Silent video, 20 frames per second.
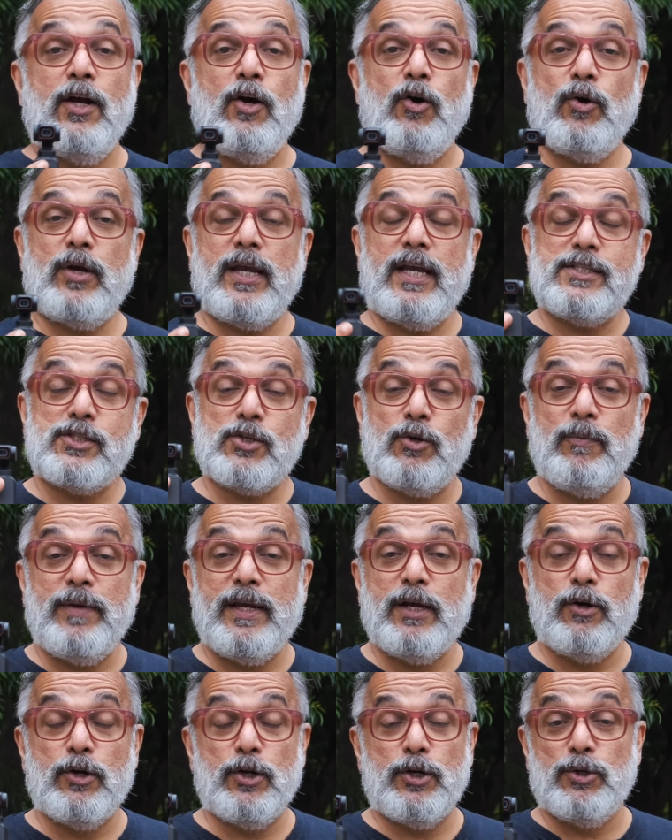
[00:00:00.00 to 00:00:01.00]
Okay, so we're
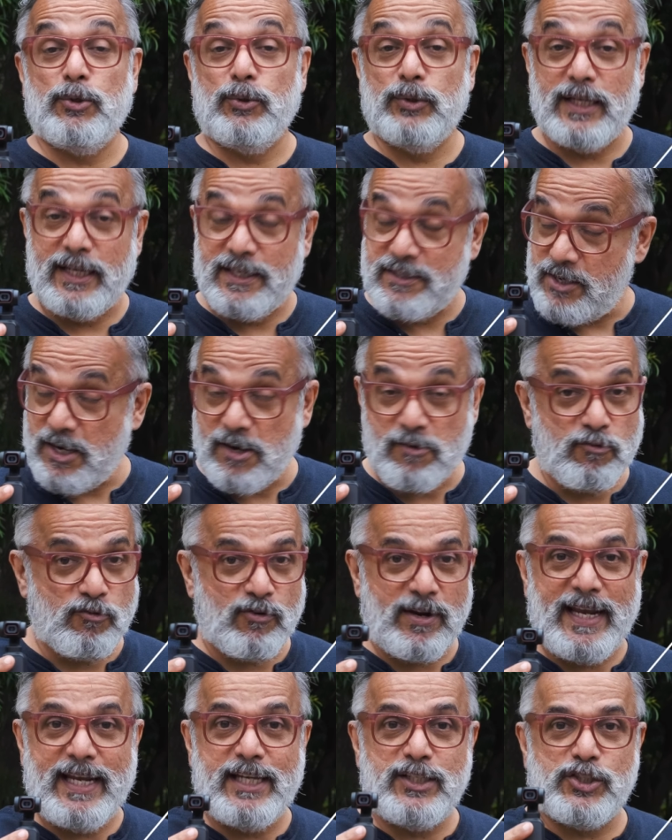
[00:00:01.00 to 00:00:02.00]
going to do that
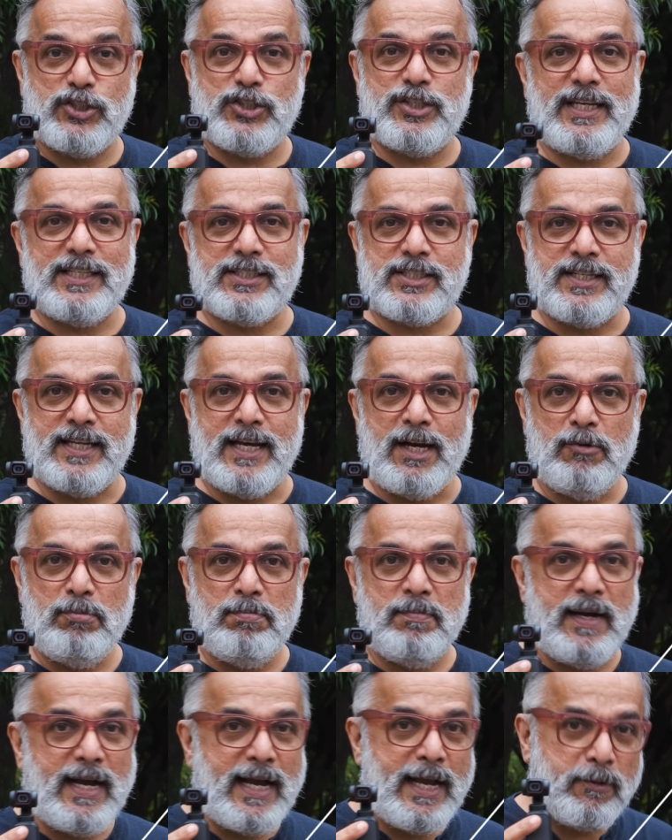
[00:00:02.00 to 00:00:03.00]
range test now.
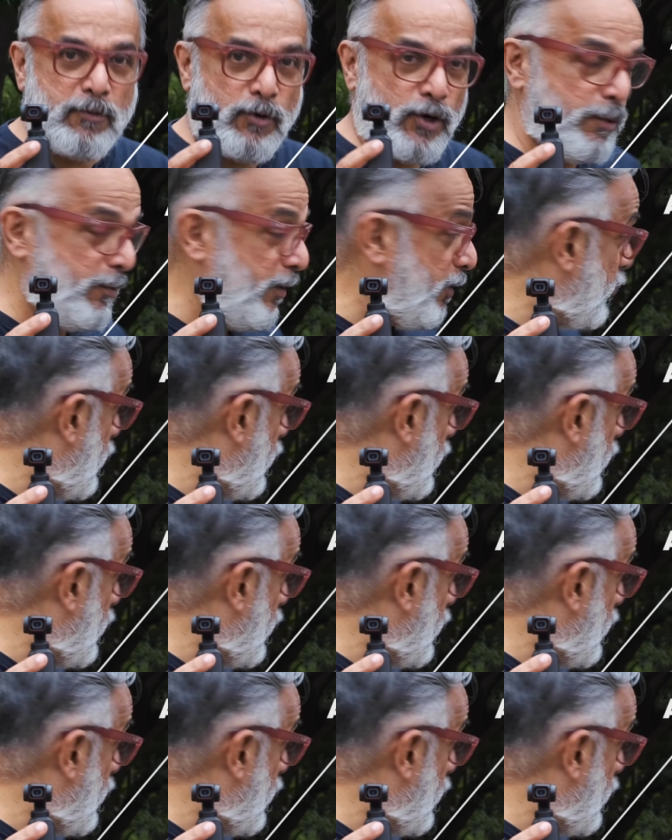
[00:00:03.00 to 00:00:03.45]
I'm going to be